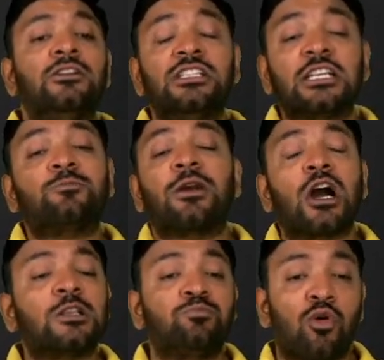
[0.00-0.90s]
Just
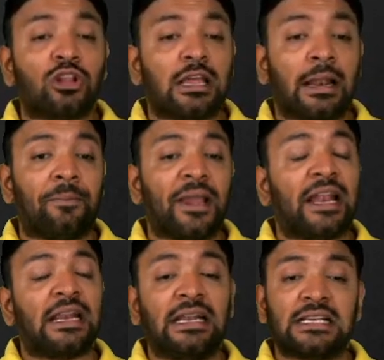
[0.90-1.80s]
because both are
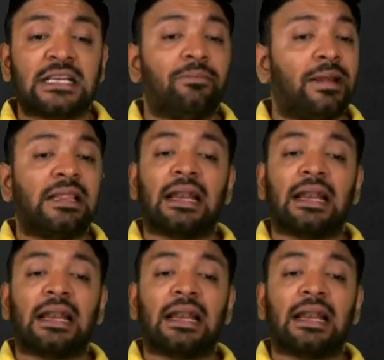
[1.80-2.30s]
appearing doesn't mean